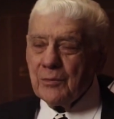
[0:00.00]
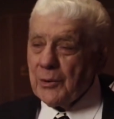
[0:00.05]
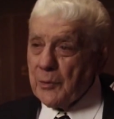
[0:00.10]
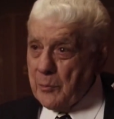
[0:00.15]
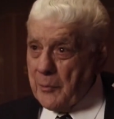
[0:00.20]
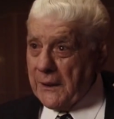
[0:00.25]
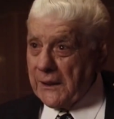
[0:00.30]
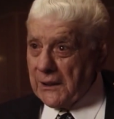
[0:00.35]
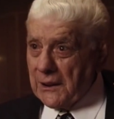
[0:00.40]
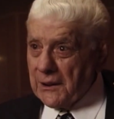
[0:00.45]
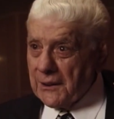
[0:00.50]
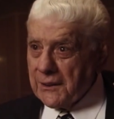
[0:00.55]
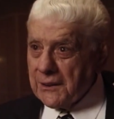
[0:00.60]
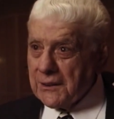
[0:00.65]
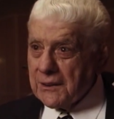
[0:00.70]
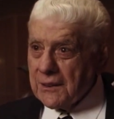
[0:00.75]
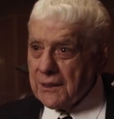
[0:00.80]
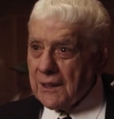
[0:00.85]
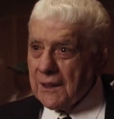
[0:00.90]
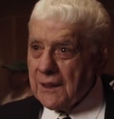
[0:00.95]
from
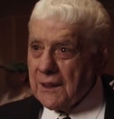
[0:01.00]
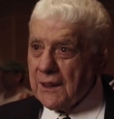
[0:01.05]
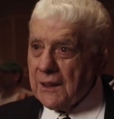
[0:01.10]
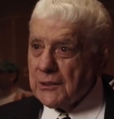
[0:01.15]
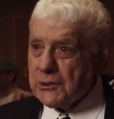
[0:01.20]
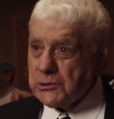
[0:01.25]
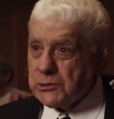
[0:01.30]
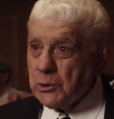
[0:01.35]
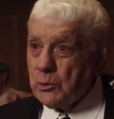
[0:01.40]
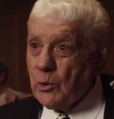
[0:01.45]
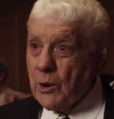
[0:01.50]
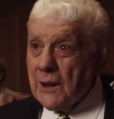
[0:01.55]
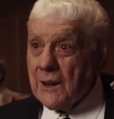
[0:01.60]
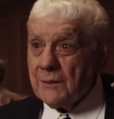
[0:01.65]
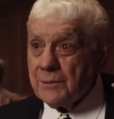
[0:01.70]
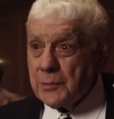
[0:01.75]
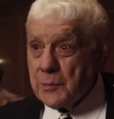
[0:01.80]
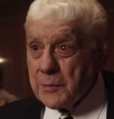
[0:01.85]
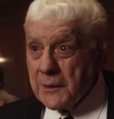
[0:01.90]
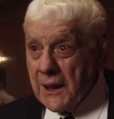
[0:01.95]
England, and Stu
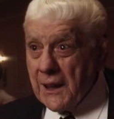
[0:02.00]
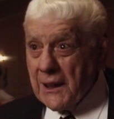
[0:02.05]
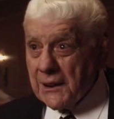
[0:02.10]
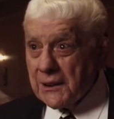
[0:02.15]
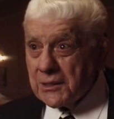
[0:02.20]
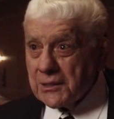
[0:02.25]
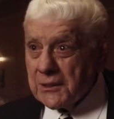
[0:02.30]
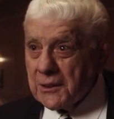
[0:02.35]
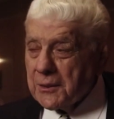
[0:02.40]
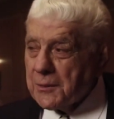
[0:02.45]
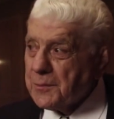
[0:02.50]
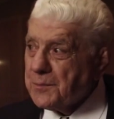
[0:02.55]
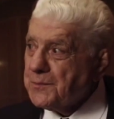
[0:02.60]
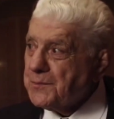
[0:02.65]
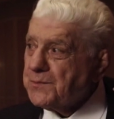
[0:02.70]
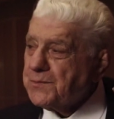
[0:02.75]
Hart from Canada.